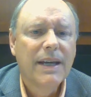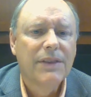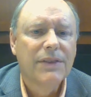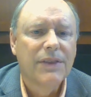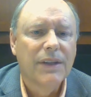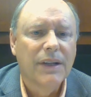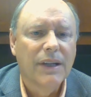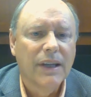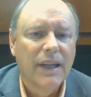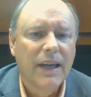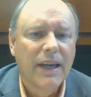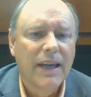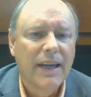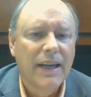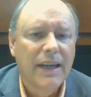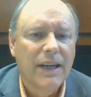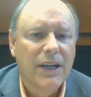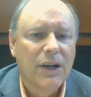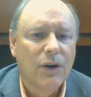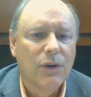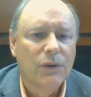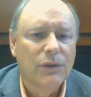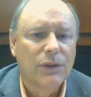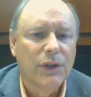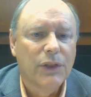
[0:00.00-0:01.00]
at the
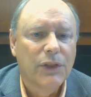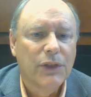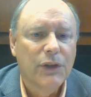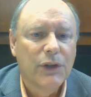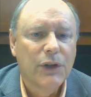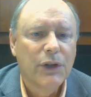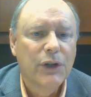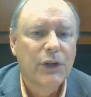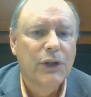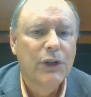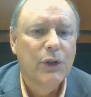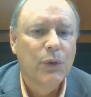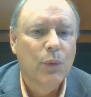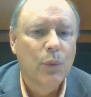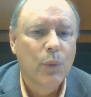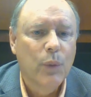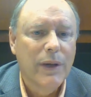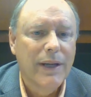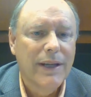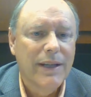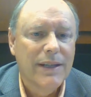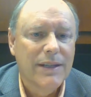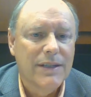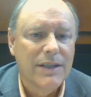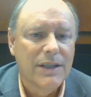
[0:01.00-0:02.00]
lake on the third
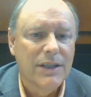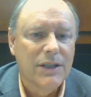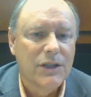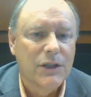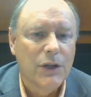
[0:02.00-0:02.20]
Wednesday.